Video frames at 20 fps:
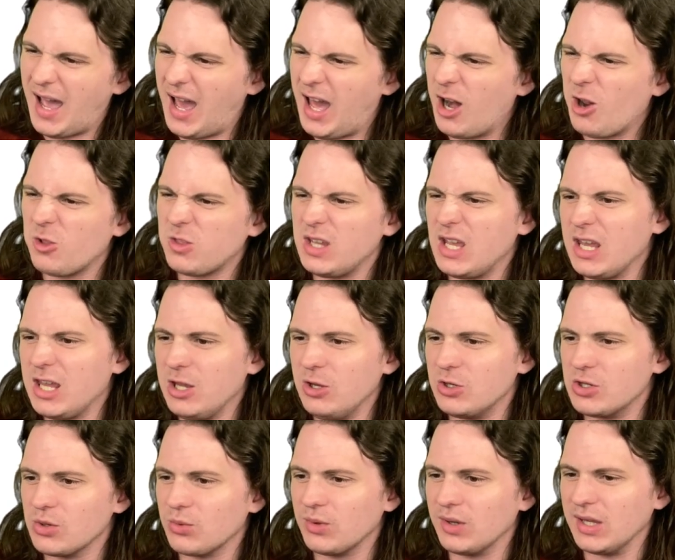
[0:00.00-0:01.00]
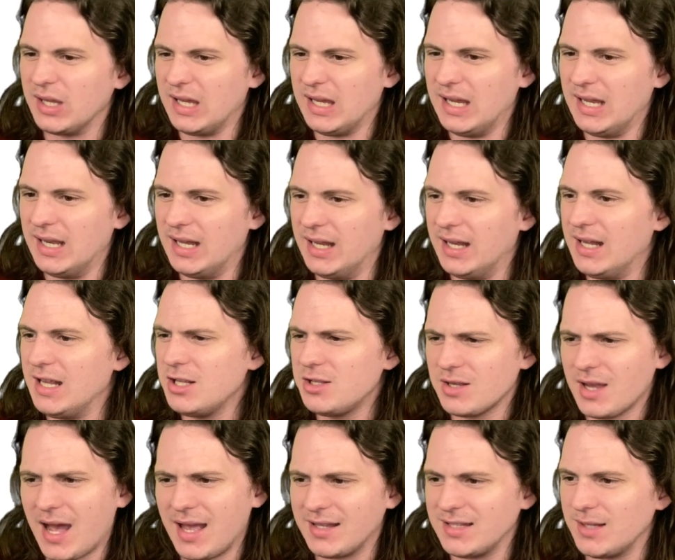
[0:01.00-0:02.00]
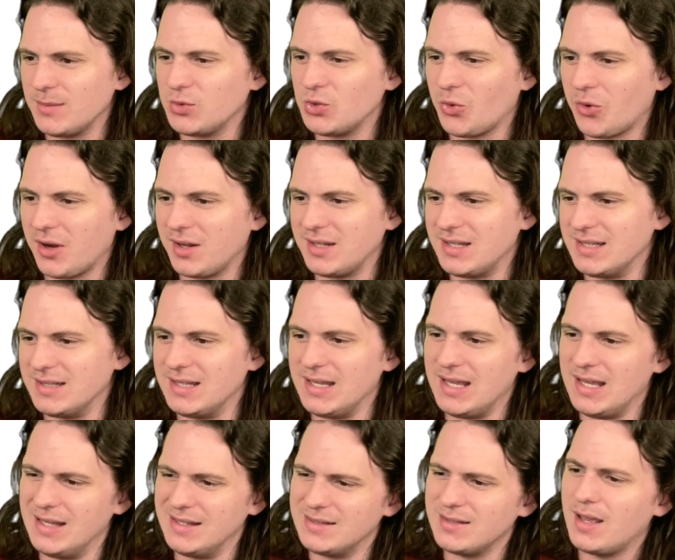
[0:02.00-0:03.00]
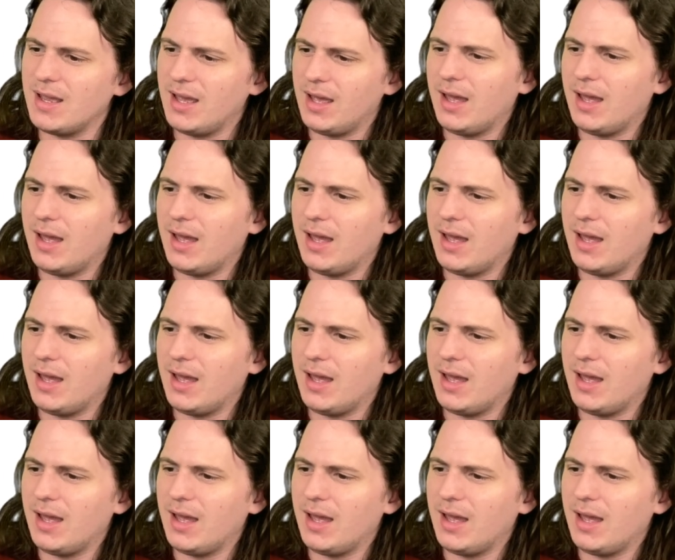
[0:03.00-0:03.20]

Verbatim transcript: I don't think you should really eat it. It's got some sort of disease.